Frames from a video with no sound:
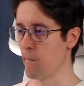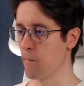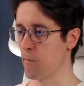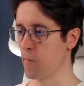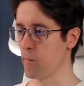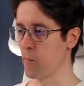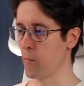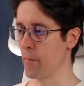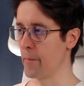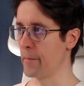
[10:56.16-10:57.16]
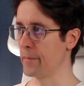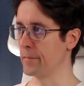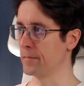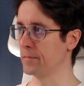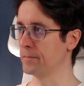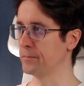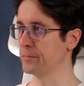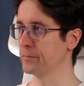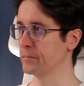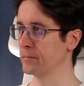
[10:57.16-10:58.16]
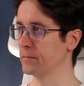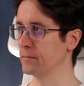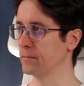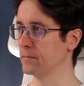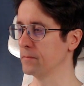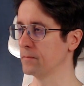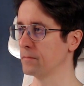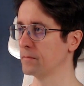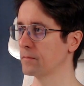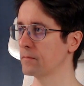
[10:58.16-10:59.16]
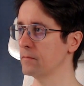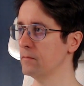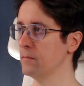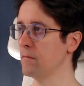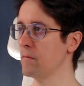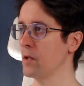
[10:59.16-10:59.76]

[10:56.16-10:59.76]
(silence)